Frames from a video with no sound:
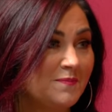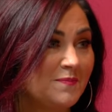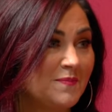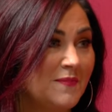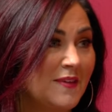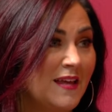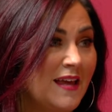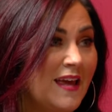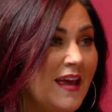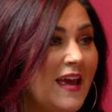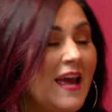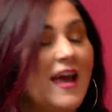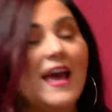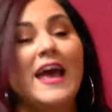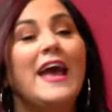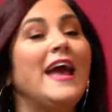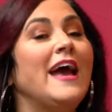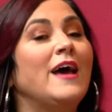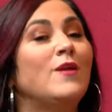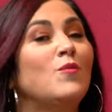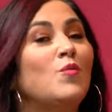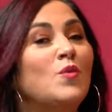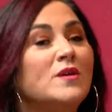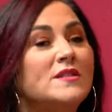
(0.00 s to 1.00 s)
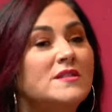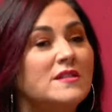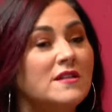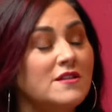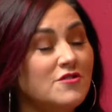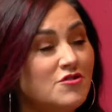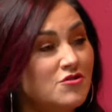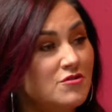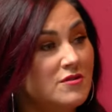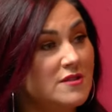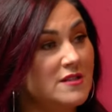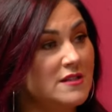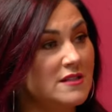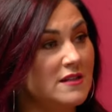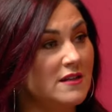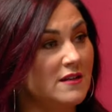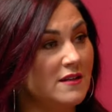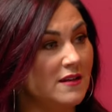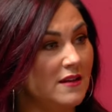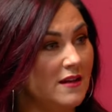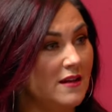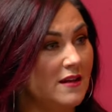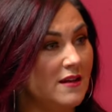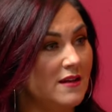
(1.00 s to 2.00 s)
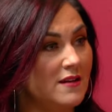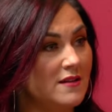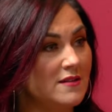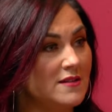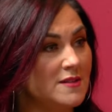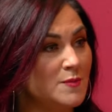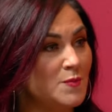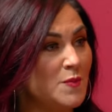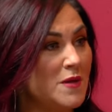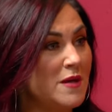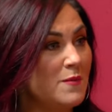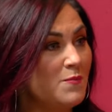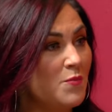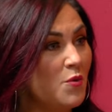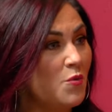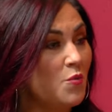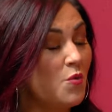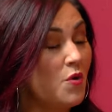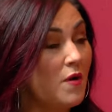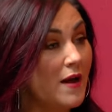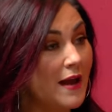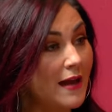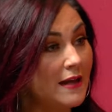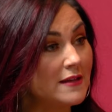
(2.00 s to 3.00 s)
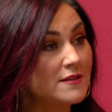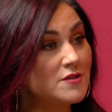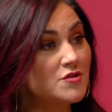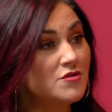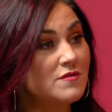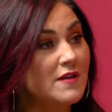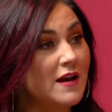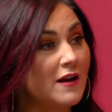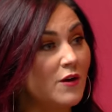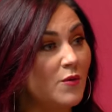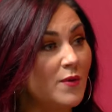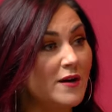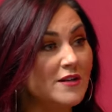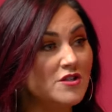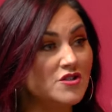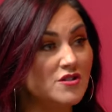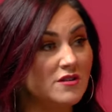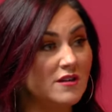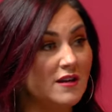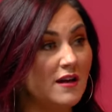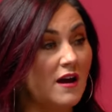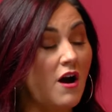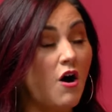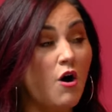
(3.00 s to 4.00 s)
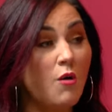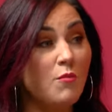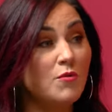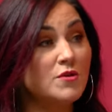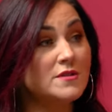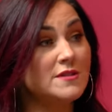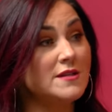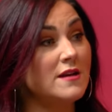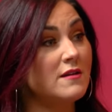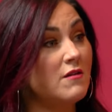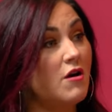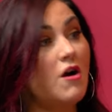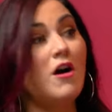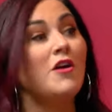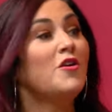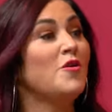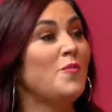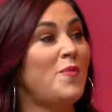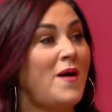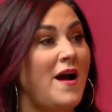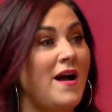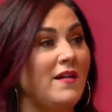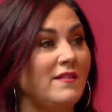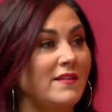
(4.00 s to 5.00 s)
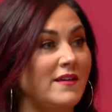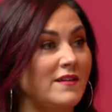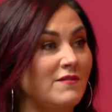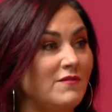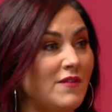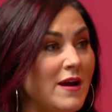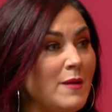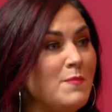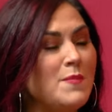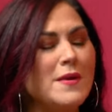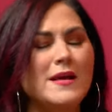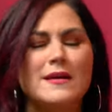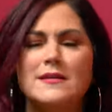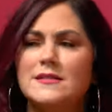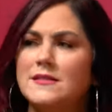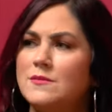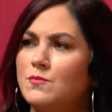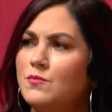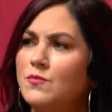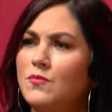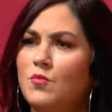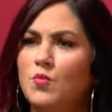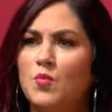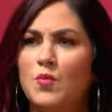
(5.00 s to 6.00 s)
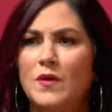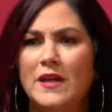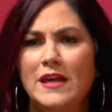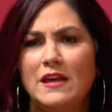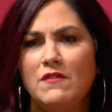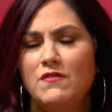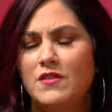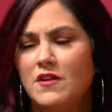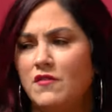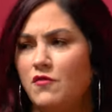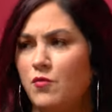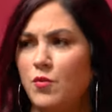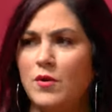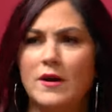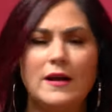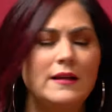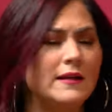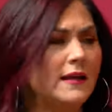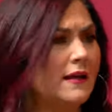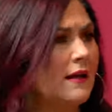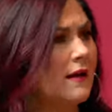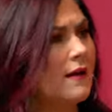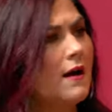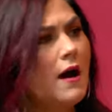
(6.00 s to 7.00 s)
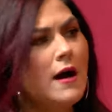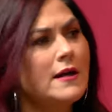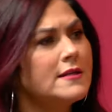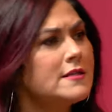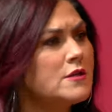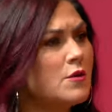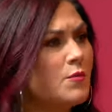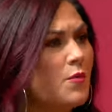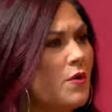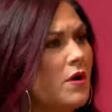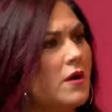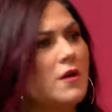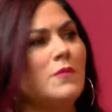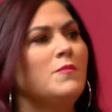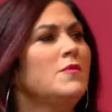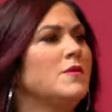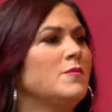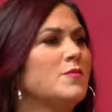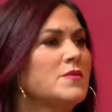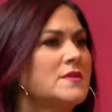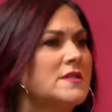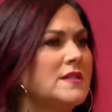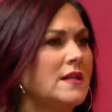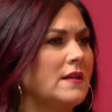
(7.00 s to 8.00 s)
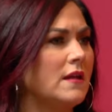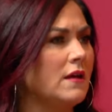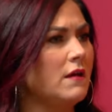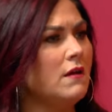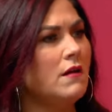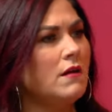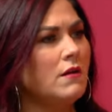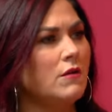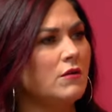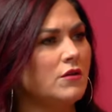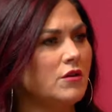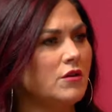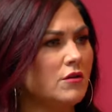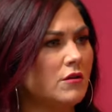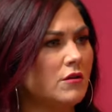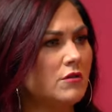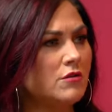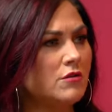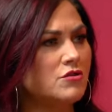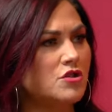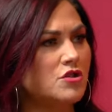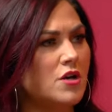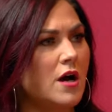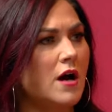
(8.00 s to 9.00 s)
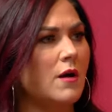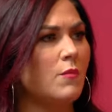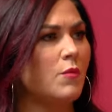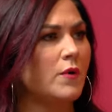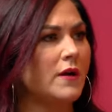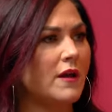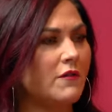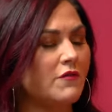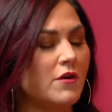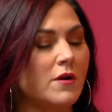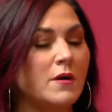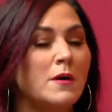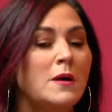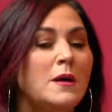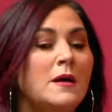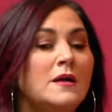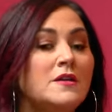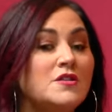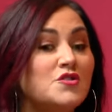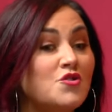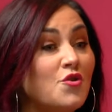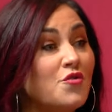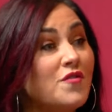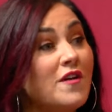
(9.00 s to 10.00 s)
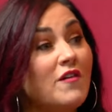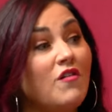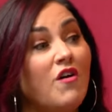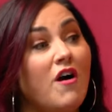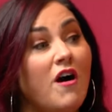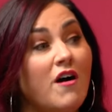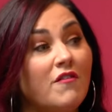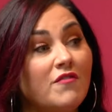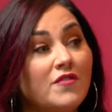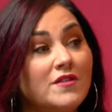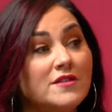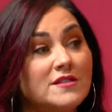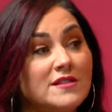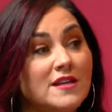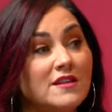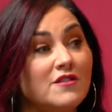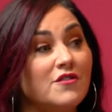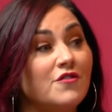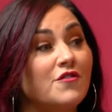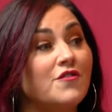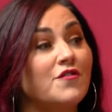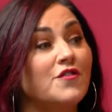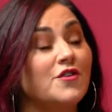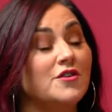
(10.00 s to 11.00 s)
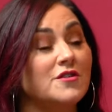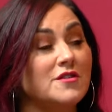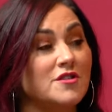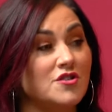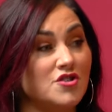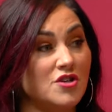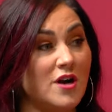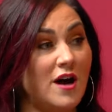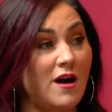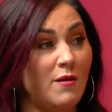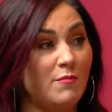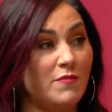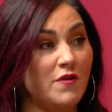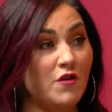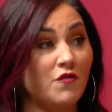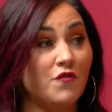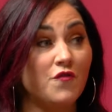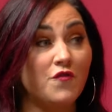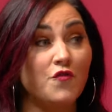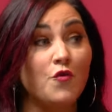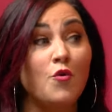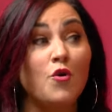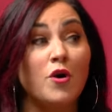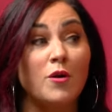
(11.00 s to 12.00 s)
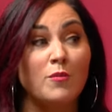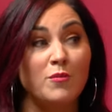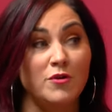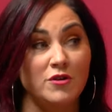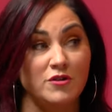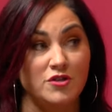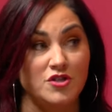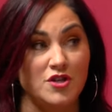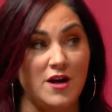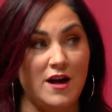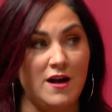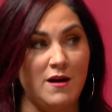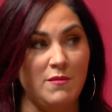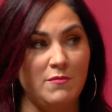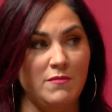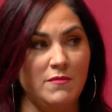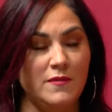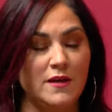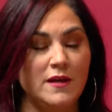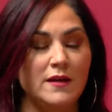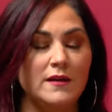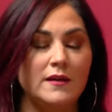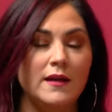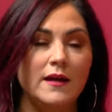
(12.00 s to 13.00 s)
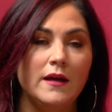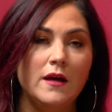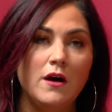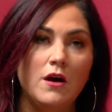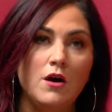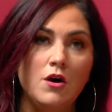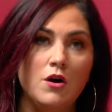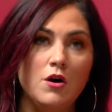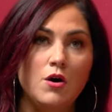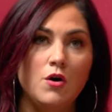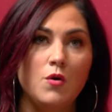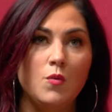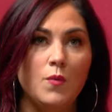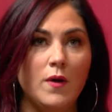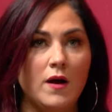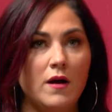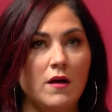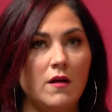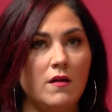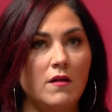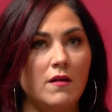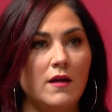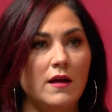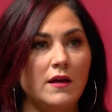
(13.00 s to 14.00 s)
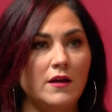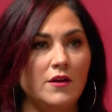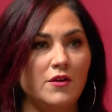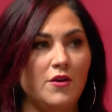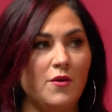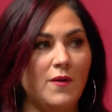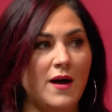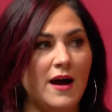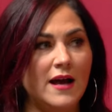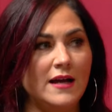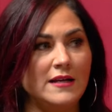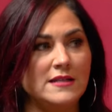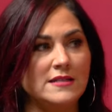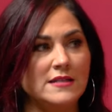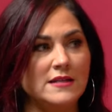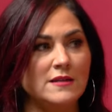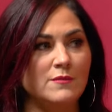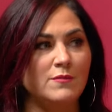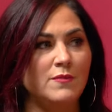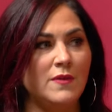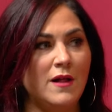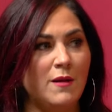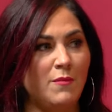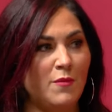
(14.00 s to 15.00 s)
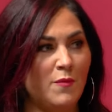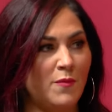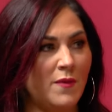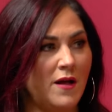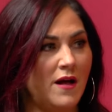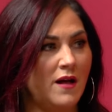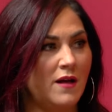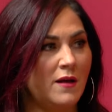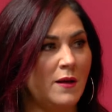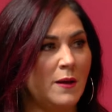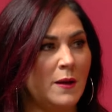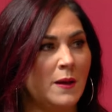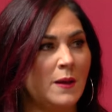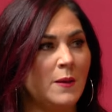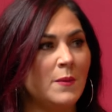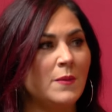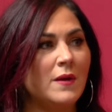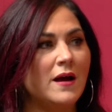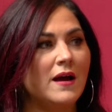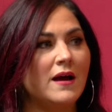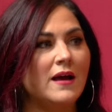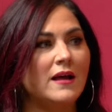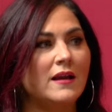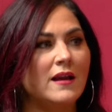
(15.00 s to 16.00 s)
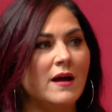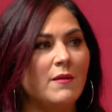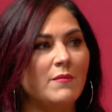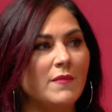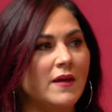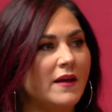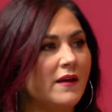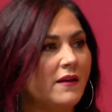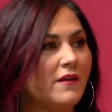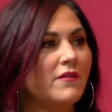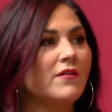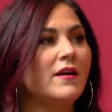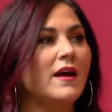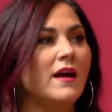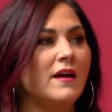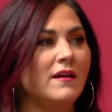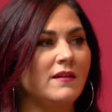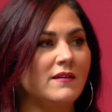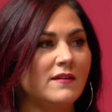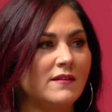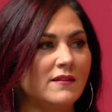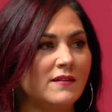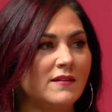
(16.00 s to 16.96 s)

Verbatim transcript: Hmm. And what's interesting is people will answer that question almost on autopilot, right? Because even if we're at like a cocktail party, people say like, "Oh, you know, your job, whatever." So they'll often say their first job, their formal job, like, "Oh, well, you know, I did blah blah blah." And I'm like, "Okay,